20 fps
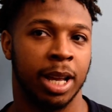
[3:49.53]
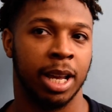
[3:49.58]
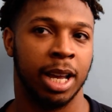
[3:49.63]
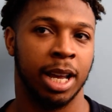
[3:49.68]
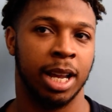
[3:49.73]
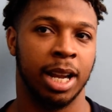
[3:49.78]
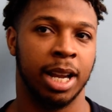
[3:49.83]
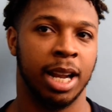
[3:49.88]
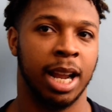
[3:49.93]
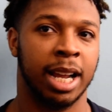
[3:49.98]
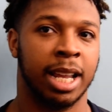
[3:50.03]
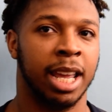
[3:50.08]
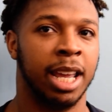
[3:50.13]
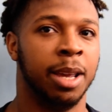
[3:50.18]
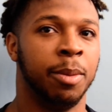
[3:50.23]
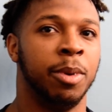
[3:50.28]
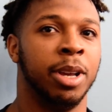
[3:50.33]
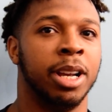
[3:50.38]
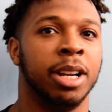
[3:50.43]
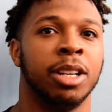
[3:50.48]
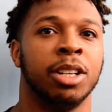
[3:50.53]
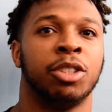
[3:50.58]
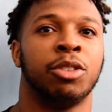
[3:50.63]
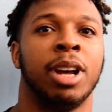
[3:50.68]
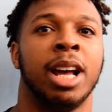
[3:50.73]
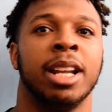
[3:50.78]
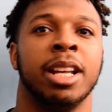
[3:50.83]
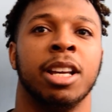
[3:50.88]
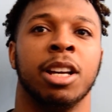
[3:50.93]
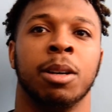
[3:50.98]
And I came here to
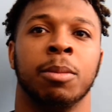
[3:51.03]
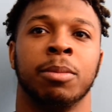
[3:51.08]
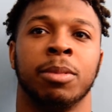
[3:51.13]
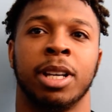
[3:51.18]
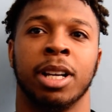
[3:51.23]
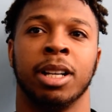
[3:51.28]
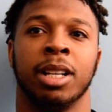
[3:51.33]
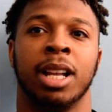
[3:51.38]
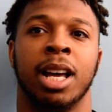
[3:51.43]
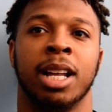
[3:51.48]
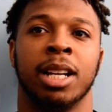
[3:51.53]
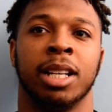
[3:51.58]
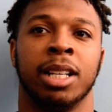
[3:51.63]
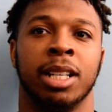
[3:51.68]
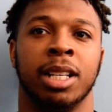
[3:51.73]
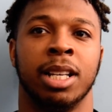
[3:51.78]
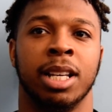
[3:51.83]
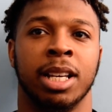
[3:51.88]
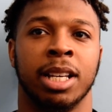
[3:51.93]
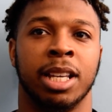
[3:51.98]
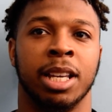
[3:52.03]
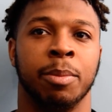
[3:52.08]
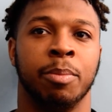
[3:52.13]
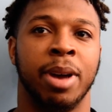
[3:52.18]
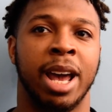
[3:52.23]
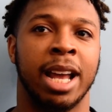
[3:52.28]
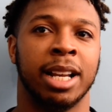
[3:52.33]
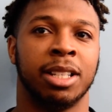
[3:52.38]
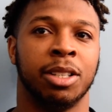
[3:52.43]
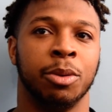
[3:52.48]
try to help Carolina get
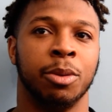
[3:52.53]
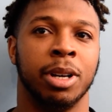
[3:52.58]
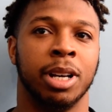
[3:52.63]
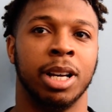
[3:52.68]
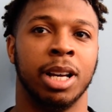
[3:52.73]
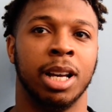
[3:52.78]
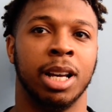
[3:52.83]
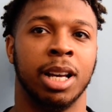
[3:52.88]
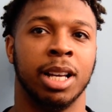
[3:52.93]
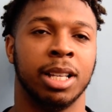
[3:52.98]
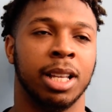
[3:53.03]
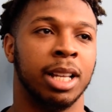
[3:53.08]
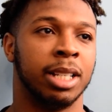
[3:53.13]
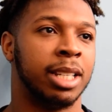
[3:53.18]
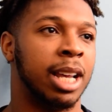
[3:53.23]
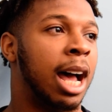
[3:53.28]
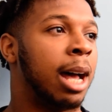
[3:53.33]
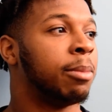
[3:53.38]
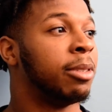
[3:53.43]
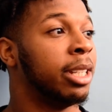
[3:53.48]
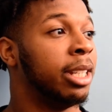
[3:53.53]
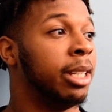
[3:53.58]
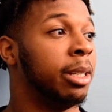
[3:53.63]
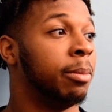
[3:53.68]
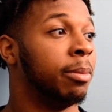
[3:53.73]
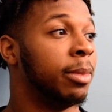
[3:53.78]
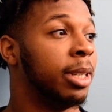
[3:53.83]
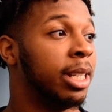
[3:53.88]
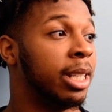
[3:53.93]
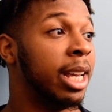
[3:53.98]
back to a top team
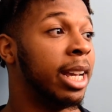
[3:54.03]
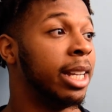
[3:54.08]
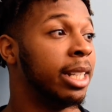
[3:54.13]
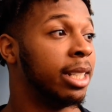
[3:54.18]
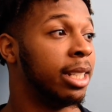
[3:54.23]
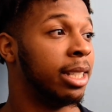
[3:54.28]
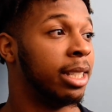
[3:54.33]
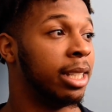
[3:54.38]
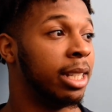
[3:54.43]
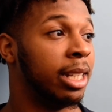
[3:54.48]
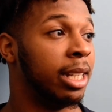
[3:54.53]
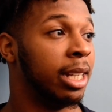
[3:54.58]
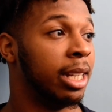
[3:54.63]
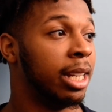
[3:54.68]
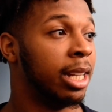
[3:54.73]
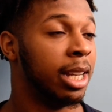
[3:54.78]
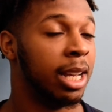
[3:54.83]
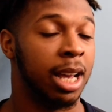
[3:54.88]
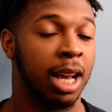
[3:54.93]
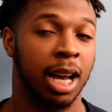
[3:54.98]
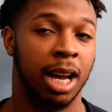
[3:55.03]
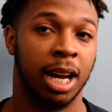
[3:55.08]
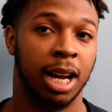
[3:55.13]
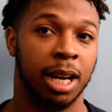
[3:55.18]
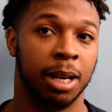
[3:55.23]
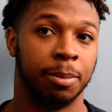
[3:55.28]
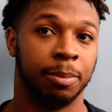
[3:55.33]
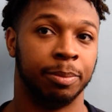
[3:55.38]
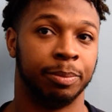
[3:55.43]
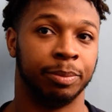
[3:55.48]
in the ACC.
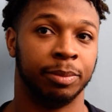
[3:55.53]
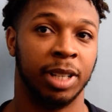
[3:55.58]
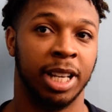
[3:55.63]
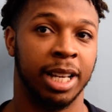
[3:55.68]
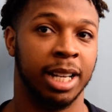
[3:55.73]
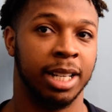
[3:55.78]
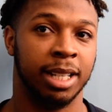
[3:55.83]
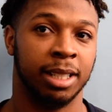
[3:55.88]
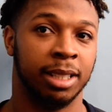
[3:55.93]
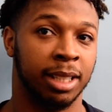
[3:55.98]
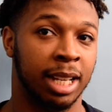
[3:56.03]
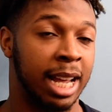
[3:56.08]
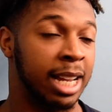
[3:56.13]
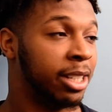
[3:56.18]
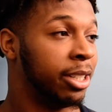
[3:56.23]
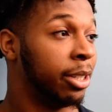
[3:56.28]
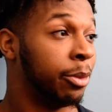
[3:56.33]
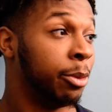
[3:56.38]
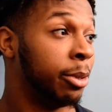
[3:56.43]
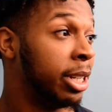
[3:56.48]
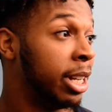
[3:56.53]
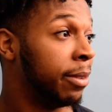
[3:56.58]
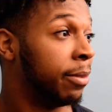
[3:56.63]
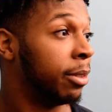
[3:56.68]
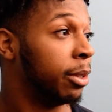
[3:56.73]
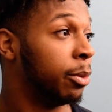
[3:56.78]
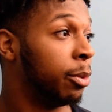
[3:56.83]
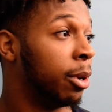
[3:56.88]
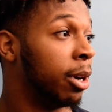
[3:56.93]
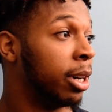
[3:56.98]
And last year we
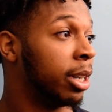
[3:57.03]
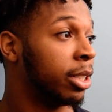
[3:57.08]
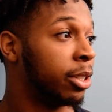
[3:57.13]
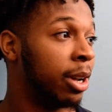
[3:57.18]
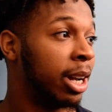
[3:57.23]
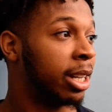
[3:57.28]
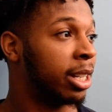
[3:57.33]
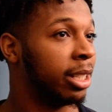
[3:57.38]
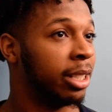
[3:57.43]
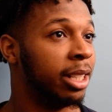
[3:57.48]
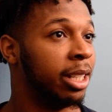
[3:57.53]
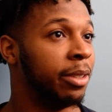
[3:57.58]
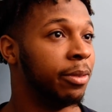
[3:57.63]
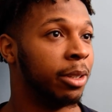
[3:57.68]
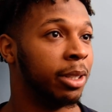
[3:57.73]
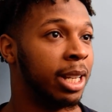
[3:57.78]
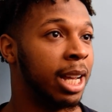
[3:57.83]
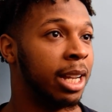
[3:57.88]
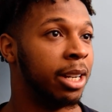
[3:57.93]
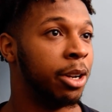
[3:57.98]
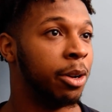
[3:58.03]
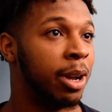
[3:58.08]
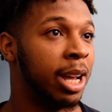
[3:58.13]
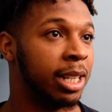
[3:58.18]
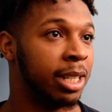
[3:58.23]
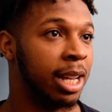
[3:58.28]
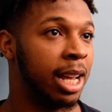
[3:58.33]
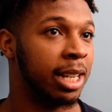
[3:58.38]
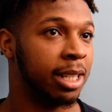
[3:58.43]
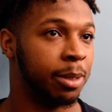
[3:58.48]
definitely were, so I couldn't leave on that.
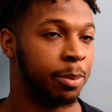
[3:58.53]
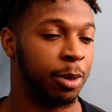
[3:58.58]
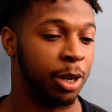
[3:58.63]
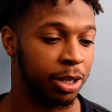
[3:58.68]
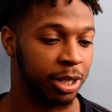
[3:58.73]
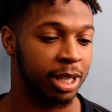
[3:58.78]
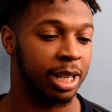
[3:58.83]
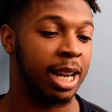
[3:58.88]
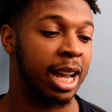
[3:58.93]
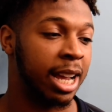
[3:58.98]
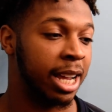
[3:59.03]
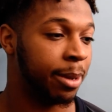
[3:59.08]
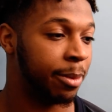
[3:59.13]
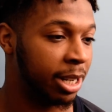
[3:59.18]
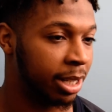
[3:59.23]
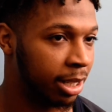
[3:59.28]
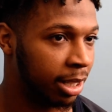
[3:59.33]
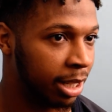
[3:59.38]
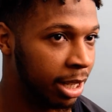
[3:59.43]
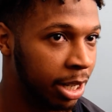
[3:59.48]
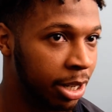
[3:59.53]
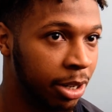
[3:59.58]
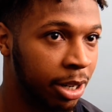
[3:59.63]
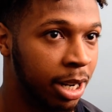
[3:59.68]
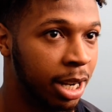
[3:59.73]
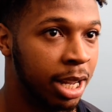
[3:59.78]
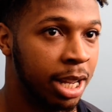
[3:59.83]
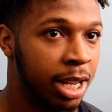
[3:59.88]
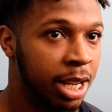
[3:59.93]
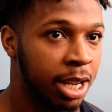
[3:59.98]
As the person that I am, as a leader,
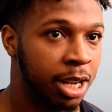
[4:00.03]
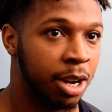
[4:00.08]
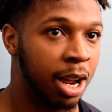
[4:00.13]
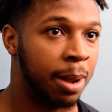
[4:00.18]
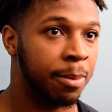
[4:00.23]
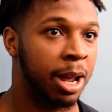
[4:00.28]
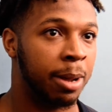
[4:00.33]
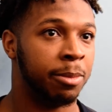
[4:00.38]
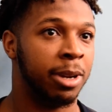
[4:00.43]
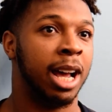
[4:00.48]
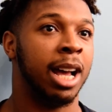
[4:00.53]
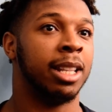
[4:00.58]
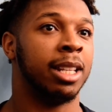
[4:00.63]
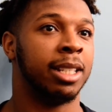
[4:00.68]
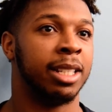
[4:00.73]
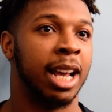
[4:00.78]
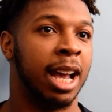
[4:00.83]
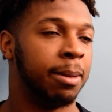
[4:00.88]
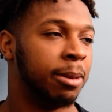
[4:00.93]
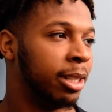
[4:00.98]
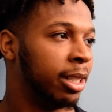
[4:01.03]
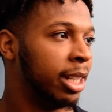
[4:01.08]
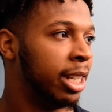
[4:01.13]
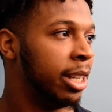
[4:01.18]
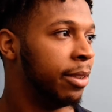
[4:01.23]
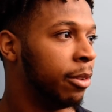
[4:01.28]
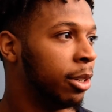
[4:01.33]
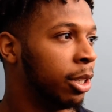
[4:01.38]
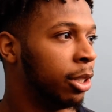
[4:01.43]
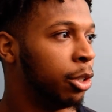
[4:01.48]
I'm not the type to
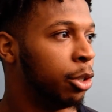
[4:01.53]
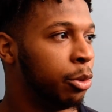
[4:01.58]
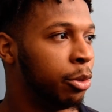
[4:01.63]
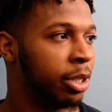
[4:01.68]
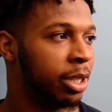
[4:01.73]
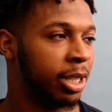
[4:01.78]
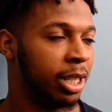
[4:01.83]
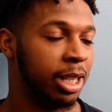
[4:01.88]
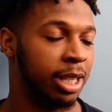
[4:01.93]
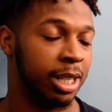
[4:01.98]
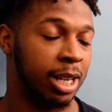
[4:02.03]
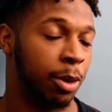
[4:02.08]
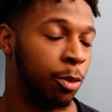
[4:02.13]
leave on a losing season.